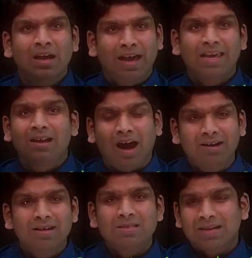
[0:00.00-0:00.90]
Again,
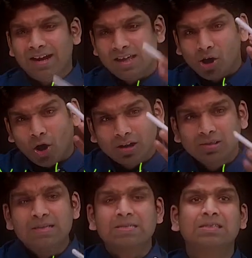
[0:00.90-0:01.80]
understanding all
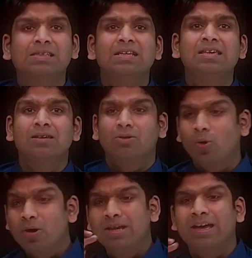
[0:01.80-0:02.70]
these three
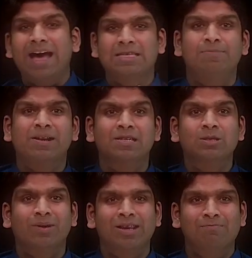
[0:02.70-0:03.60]
coding aspects
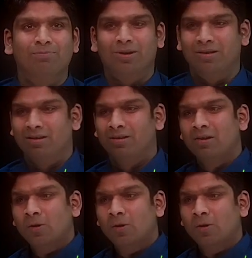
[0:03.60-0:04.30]
is very important.